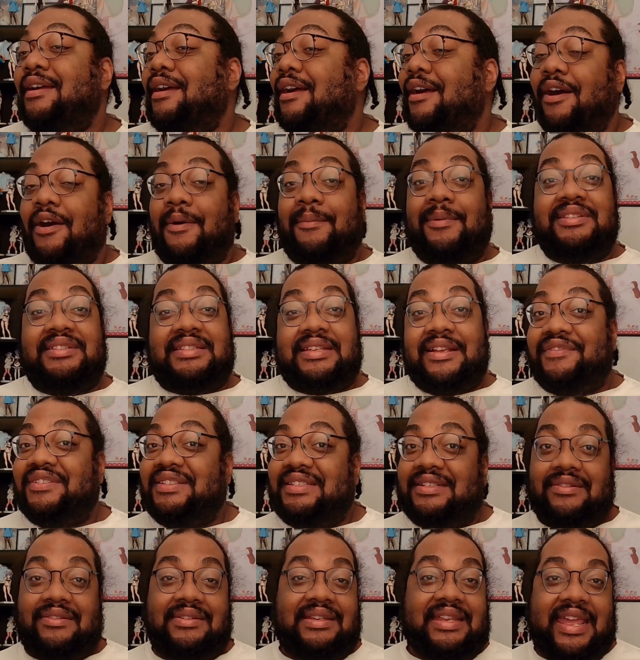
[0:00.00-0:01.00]
almost every
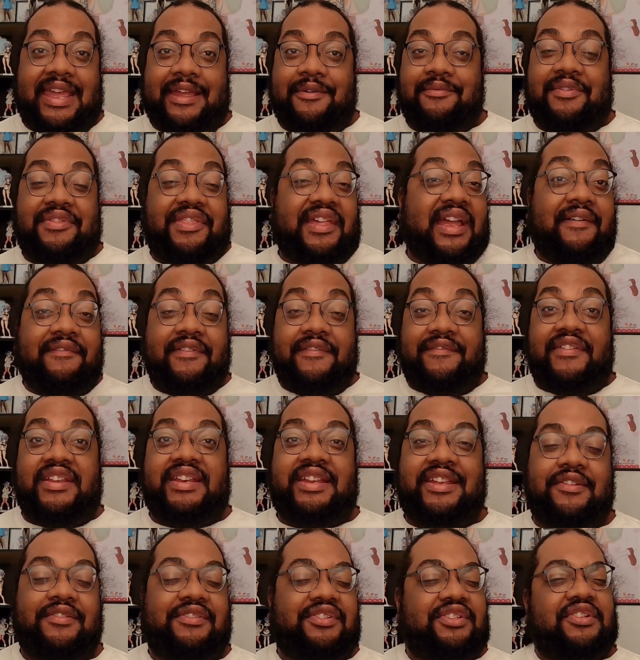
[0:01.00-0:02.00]
single day with every
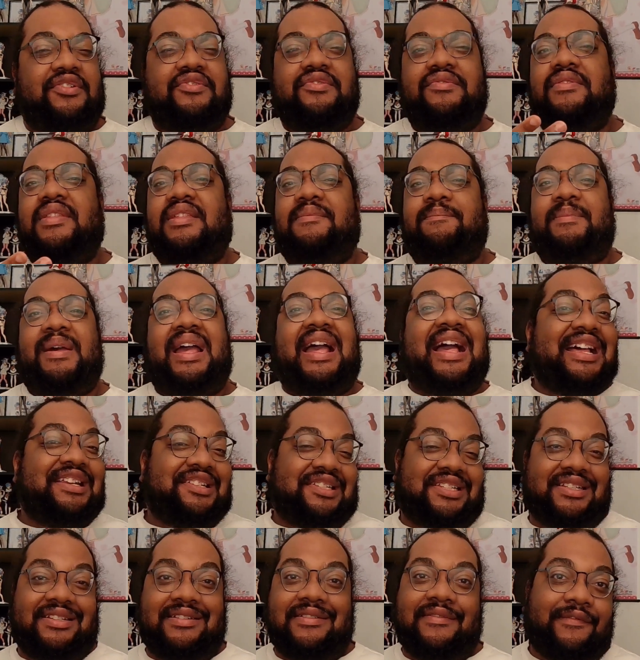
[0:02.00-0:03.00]
video, show you the
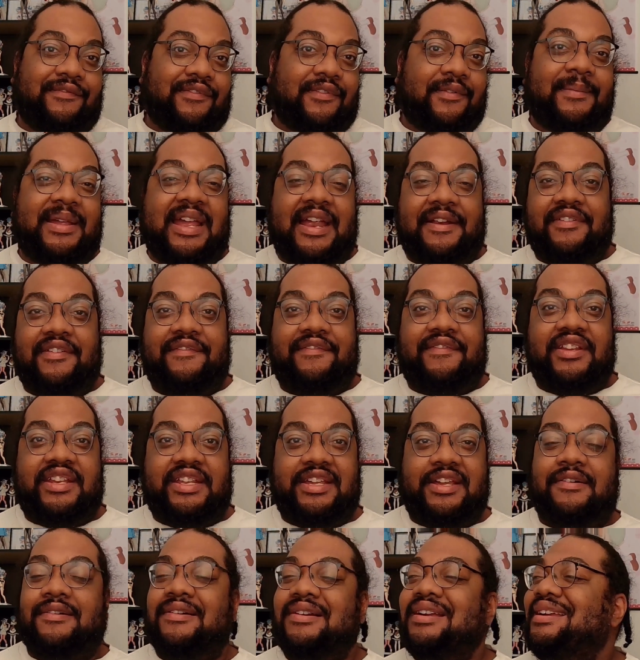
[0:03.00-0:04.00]
passion from every
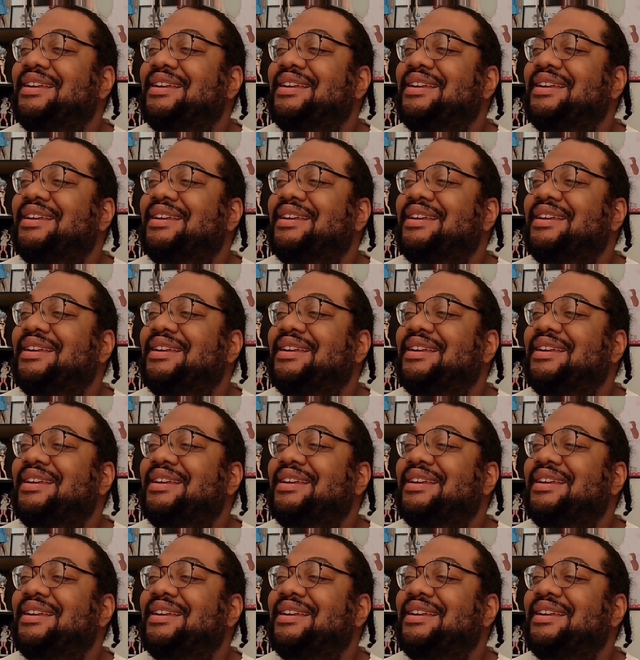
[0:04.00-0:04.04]
video.